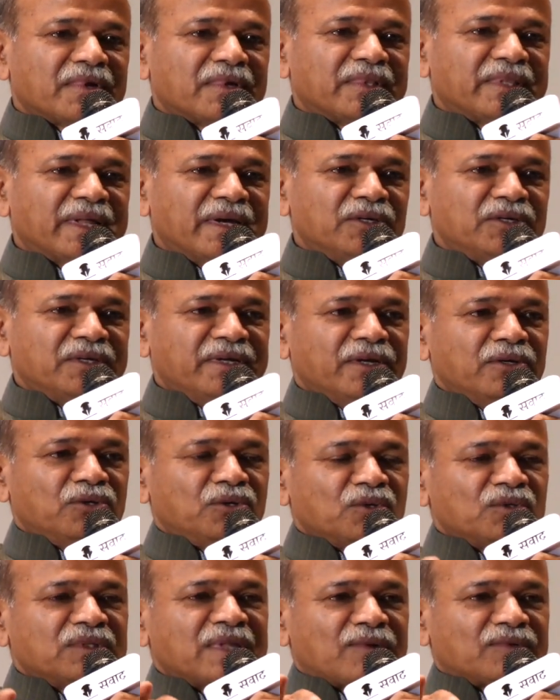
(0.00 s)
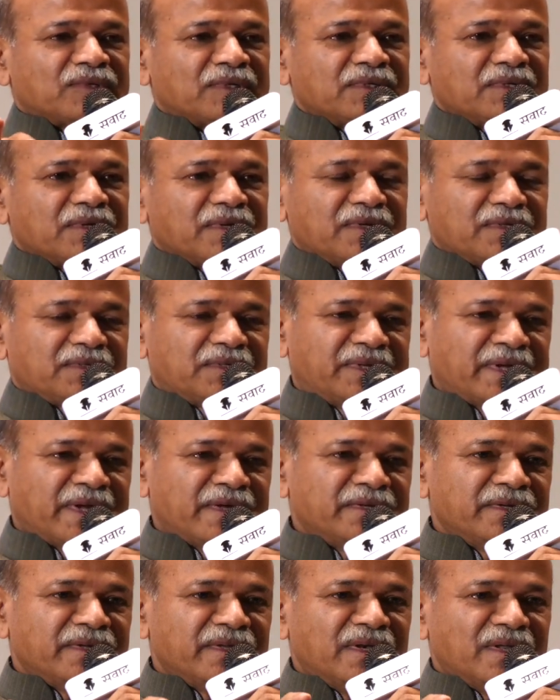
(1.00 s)
Then in
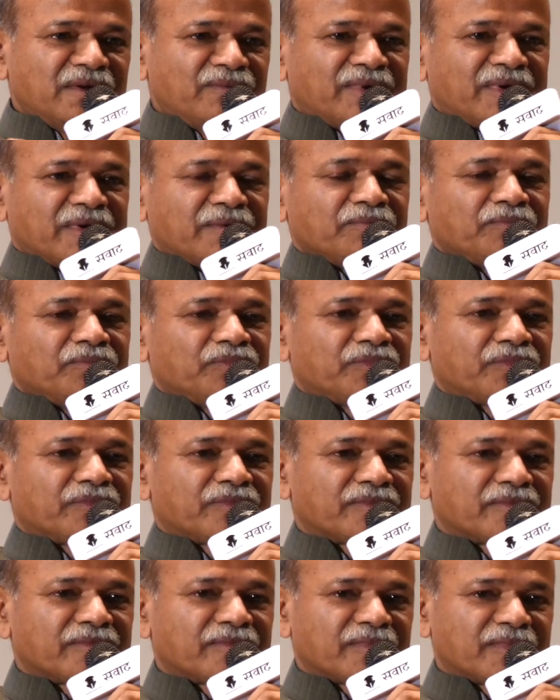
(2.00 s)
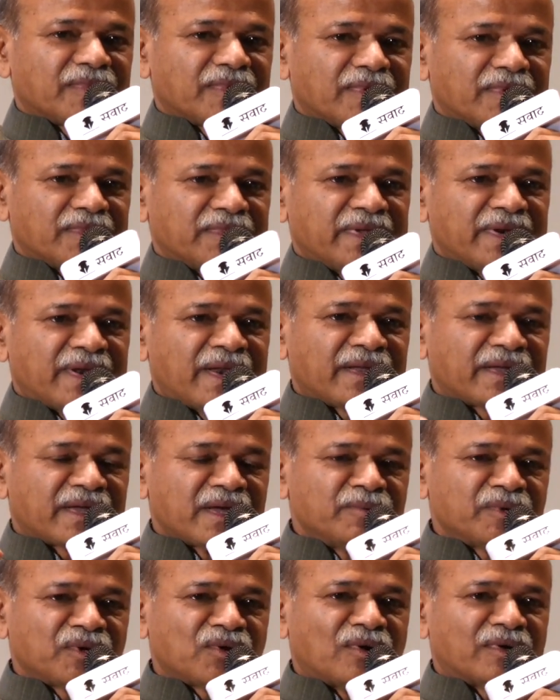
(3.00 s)
2010-11, then I
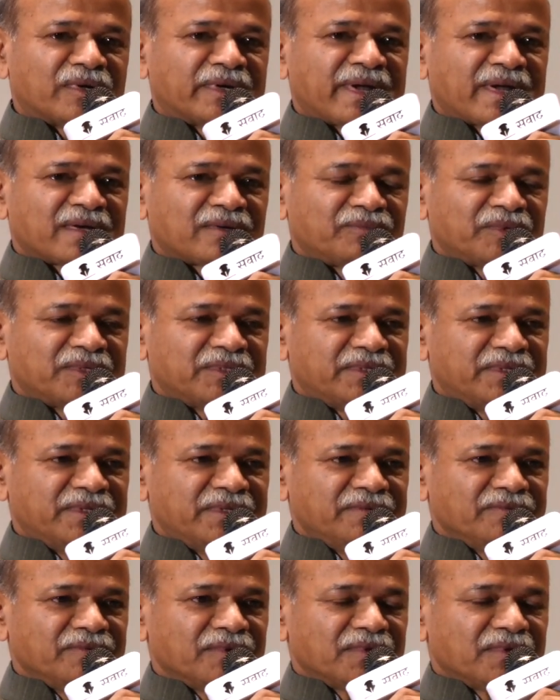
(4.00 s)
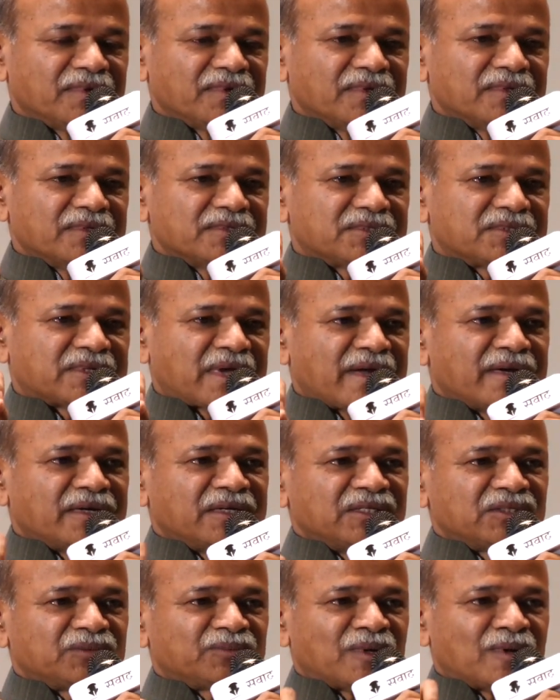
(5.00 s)
came in contact with the
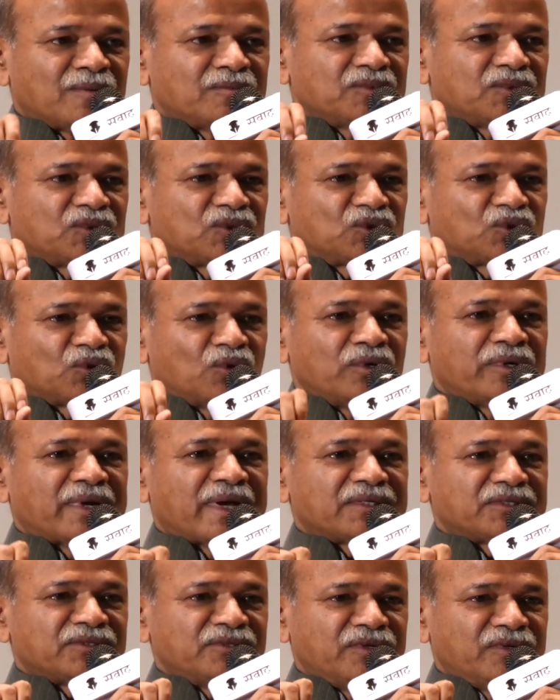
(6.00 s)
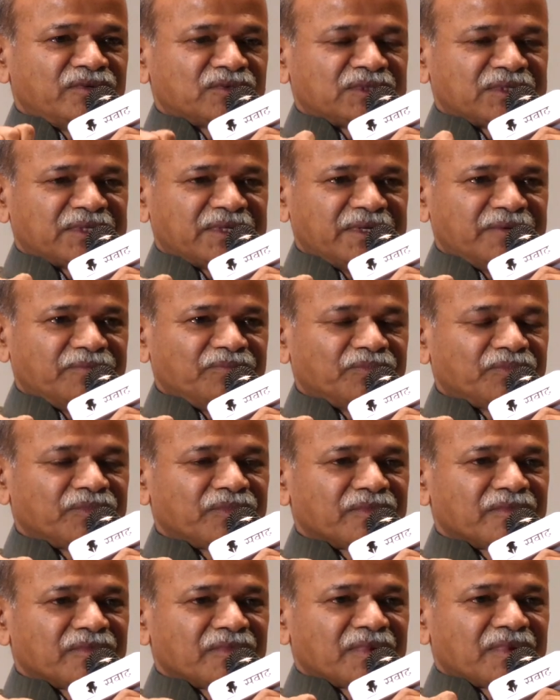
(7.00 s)
scientists from Seoul National University.
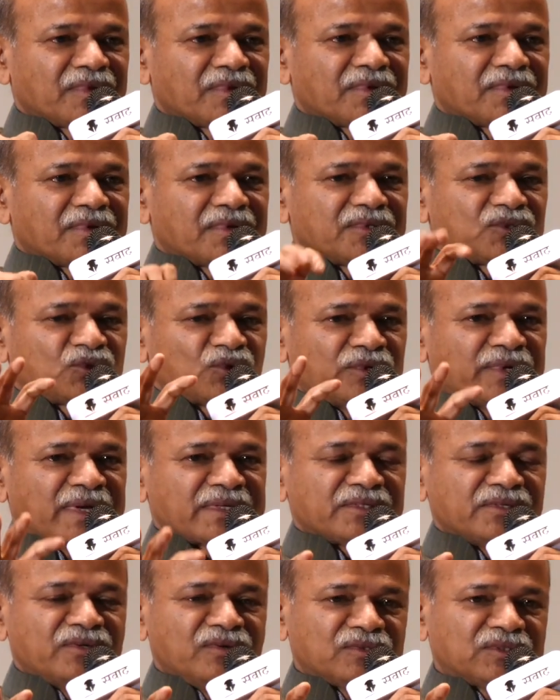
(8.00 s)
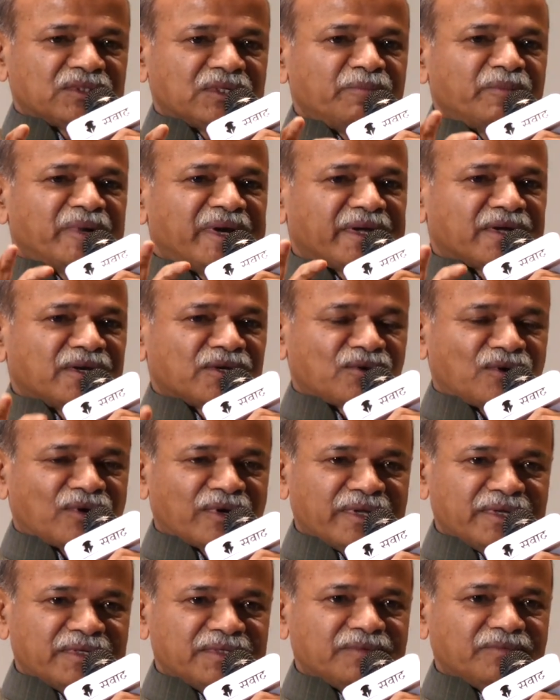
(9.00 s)
Seoul National University Medical
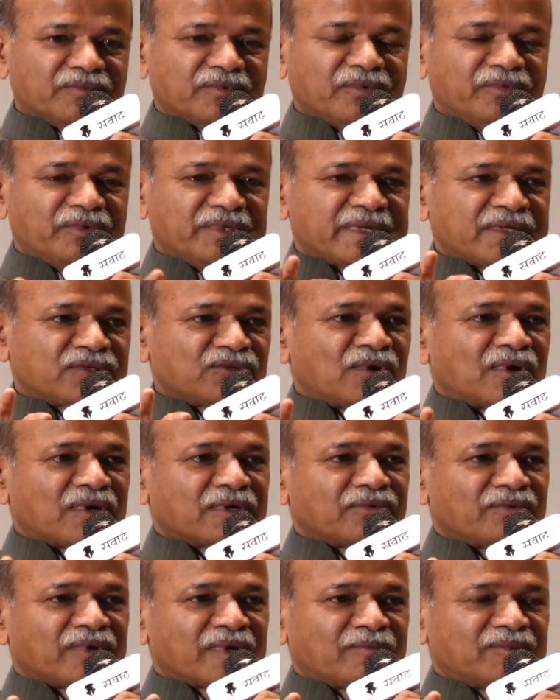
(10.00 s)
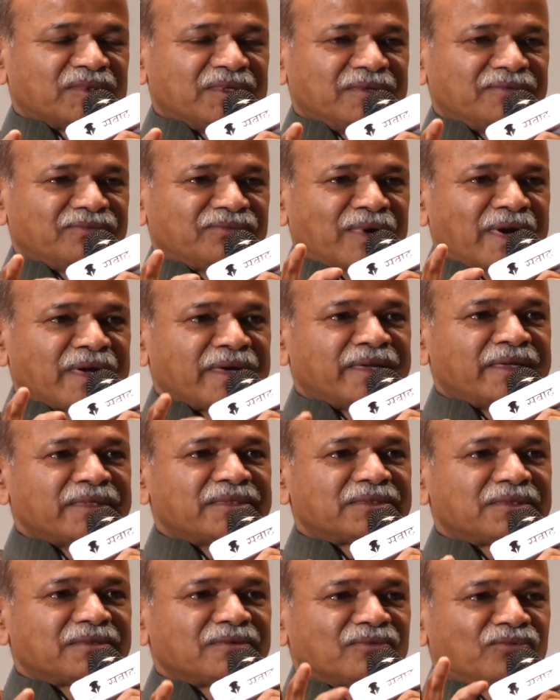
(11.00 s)
College, which has got one of the
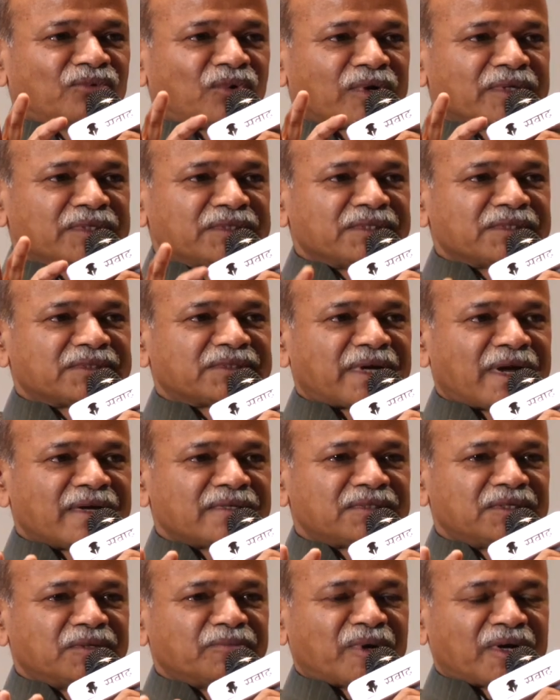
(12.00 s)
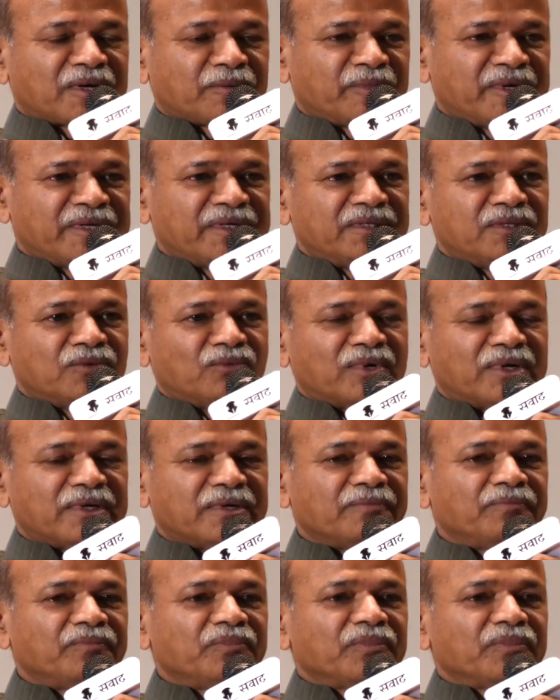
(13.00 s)
finest forensic science department in the world.